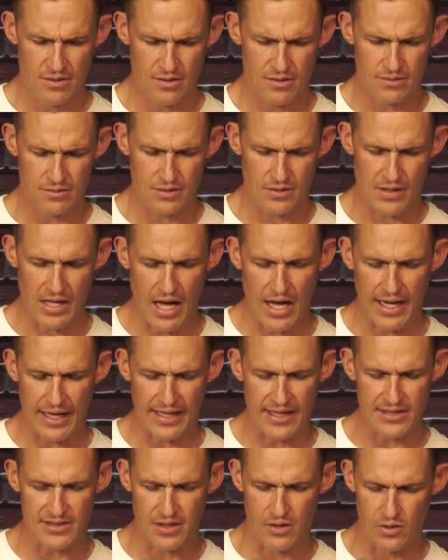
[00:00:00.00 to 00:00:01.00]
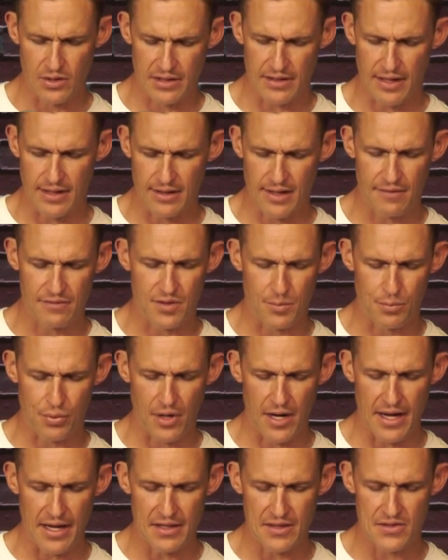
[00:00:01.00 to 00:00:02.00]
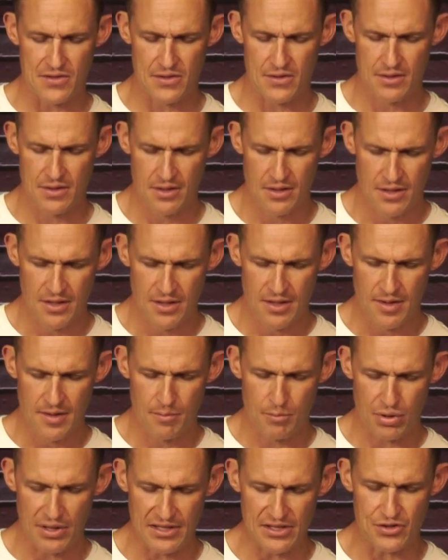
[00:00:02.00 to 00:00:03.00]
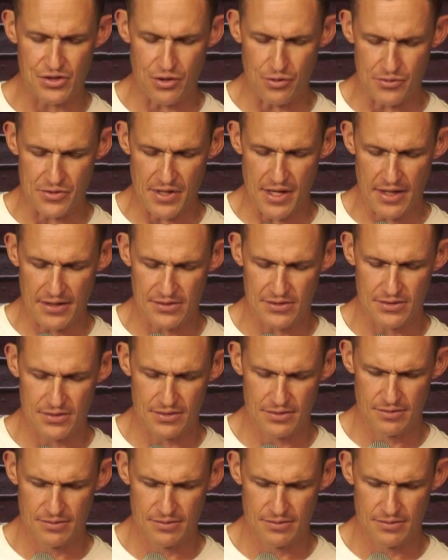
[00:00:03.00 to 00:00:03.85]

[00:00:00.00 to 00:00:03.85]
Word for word: So, God, I guess the only thing left to pray is please use us.